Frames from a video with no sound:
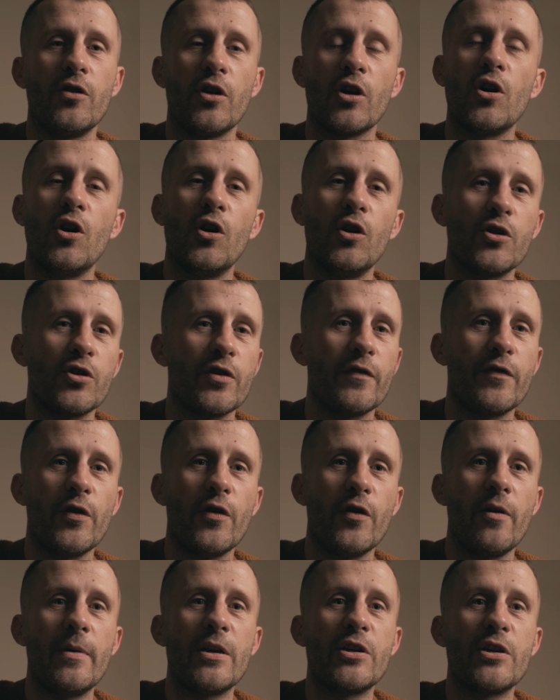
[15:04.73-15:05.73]
the colors of
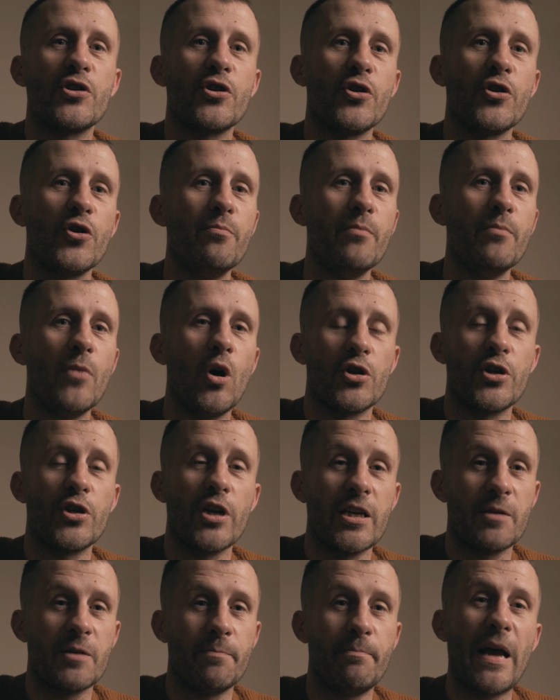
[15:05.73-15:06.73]
your image too much,
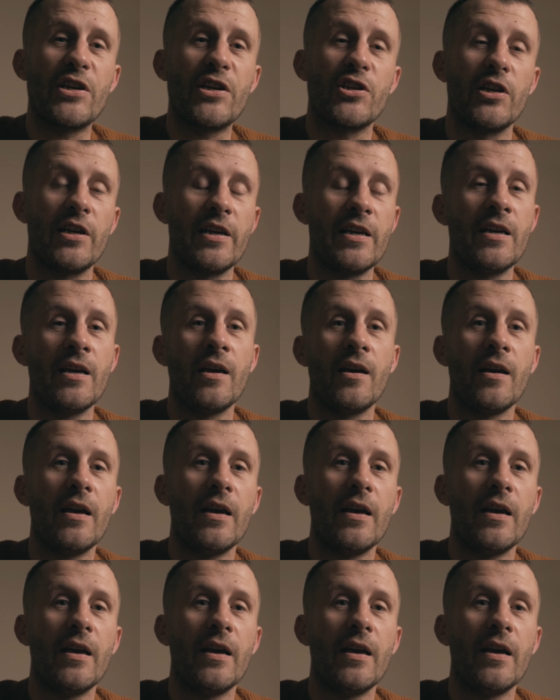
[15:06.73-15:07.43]
especially